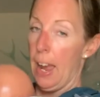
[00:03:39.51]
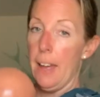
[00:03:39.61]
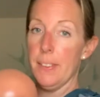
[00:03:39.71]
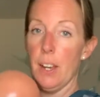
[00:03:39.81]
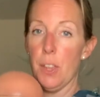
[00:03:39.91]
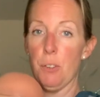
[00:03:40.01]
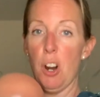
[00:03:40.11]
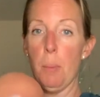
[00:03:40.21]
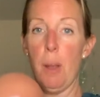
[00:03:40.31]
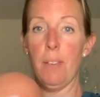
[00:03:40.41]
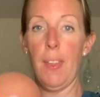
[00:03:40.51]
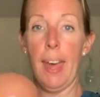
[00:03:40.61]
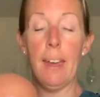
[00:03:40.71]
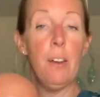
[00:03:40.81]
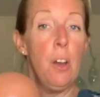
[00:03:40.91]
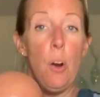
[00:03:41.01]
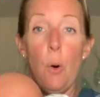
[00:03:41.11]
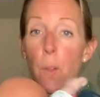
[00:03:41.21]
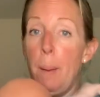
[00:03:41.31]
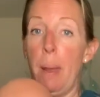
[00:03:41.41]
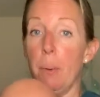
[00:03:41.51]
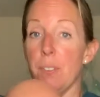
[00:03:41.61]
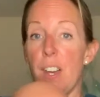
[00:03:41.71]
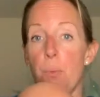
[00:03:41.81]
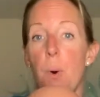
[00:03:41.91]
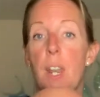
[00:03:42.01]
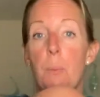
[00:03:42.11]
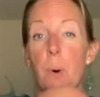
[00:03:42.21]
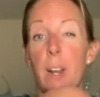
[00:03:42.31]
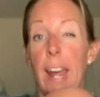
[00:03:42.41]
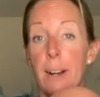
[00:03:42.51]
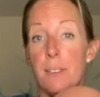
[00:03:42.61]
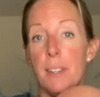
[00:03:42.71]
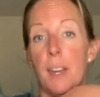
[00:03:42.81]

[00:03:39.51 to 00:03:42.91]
and the other arm over there, or they may want to have one in, one out.